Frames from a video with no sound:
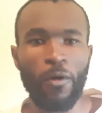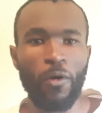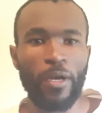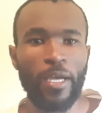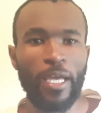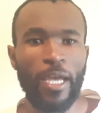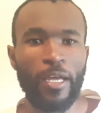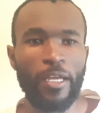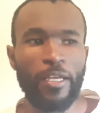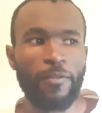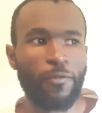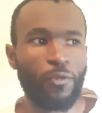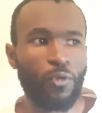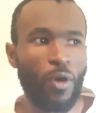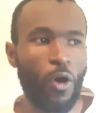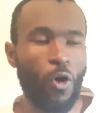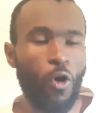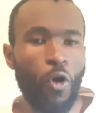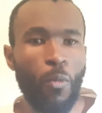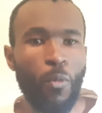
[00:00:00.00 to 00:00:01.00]
Okay, if
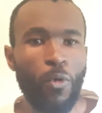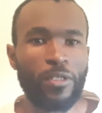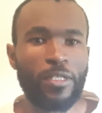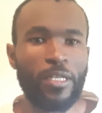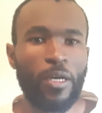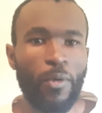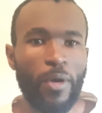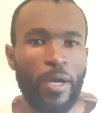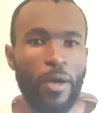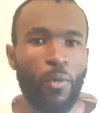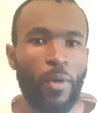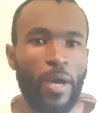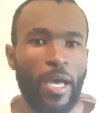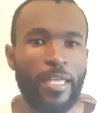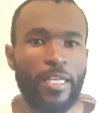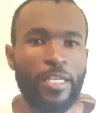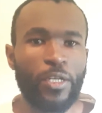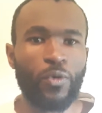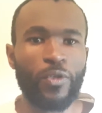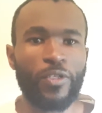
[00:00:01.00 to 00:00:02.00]
your home was where
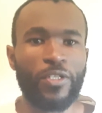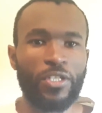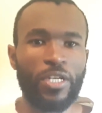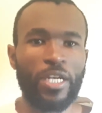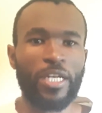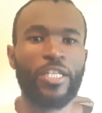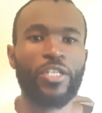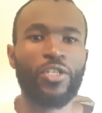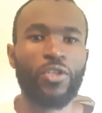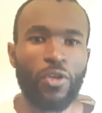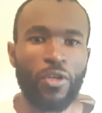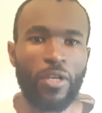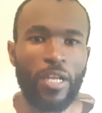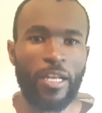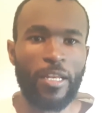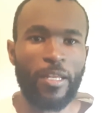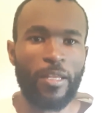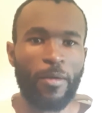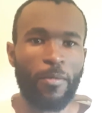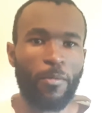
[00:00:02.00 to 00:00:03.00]
it was traditional
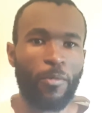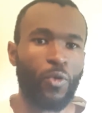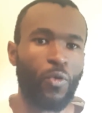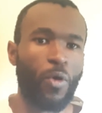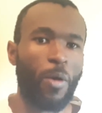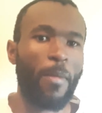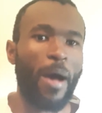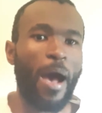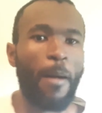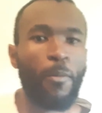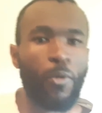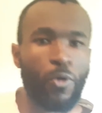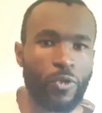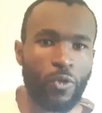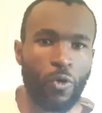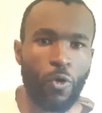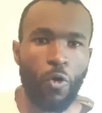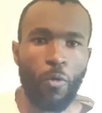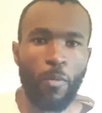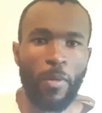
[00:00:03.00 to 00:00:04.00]
and your mom was
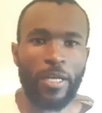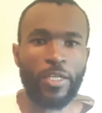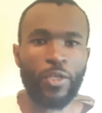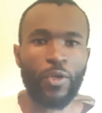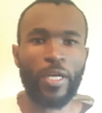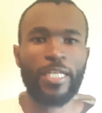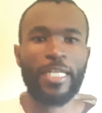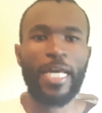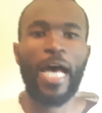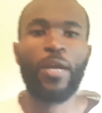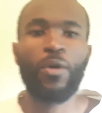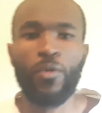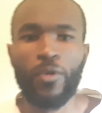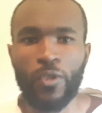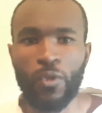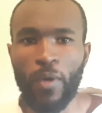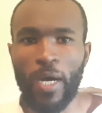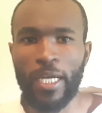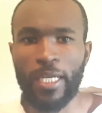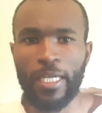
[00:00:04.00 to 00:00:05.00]
home and your dad
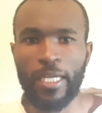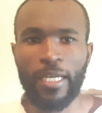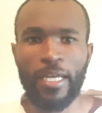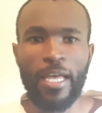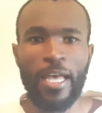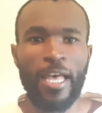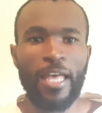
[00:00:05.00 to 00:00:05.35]
was working,